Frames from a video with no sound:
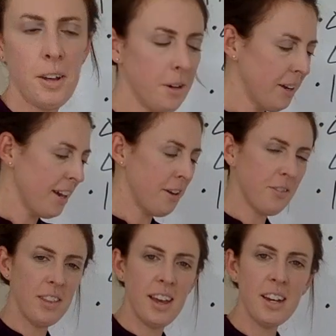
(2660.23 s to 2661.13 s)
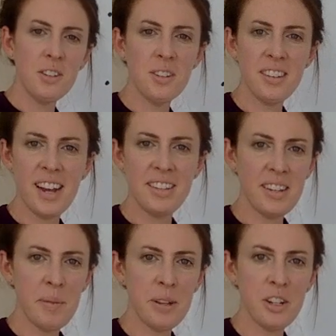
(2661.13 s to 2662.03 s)
Okay, for the exercise
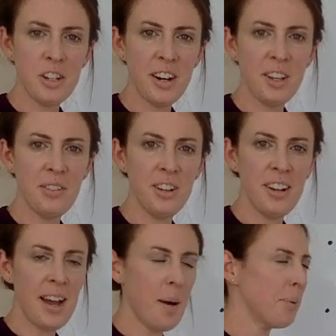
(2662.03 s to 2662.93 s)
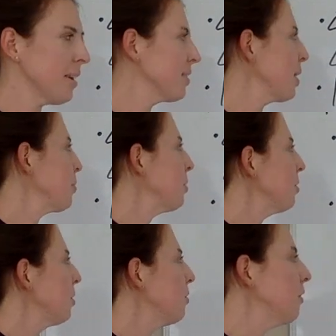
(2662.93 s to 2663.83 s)
today, I'm going to try to give you a happy example
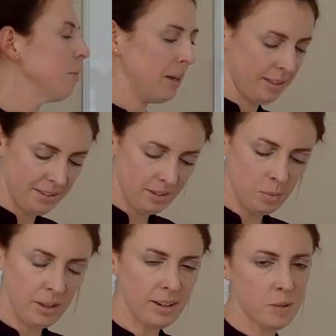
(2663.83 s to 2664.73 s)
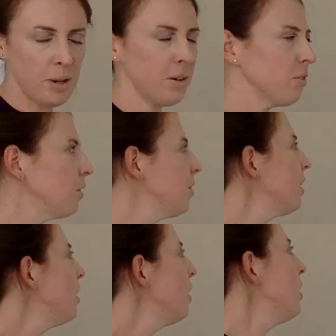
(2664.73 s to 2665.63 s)
to hopefully make this a little bit less painful.
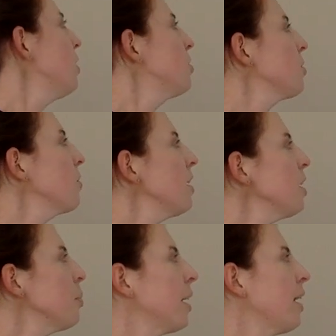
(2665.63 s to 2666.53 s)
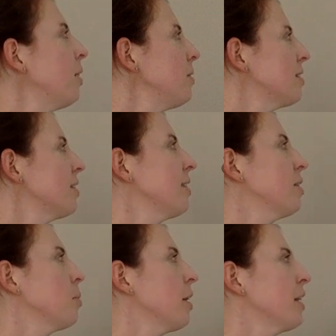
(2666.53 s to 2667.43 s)
So think about
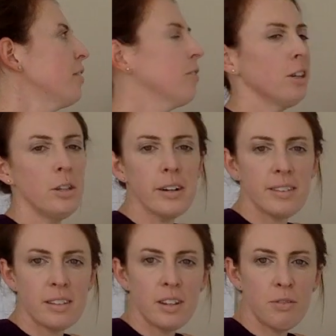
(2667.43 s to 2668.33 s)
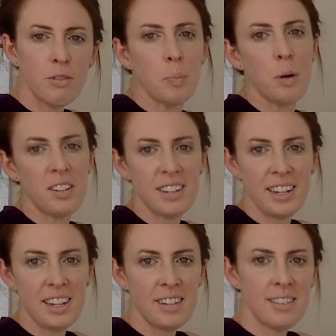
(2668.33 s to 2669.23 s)
the market for USC football
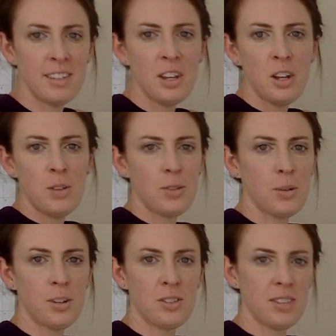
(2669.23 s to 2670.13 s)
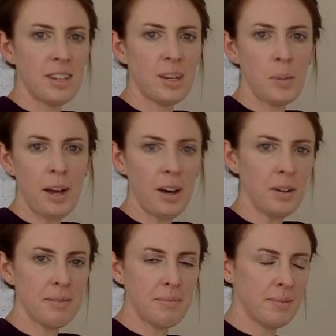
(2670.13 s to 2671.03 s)
tickets. So we're just thinking about
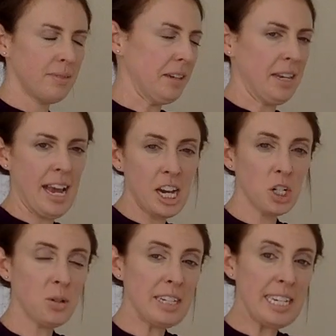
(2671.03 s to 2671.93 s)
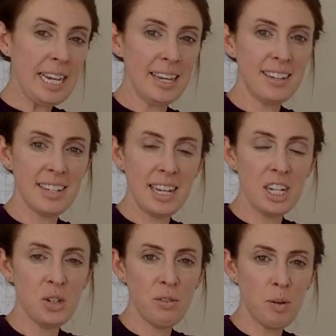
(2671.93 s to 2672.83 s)
an actual ticket to get
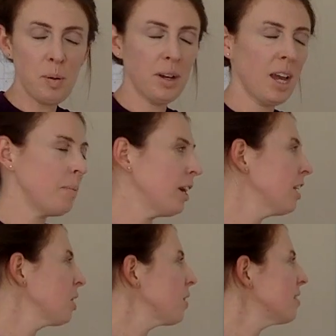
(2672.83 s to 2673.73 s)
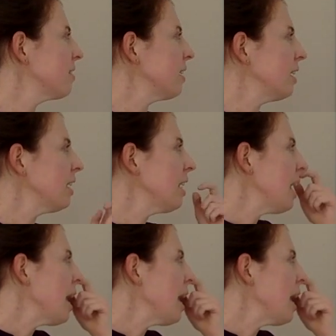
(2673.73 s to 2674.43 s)
into a football game here at USC.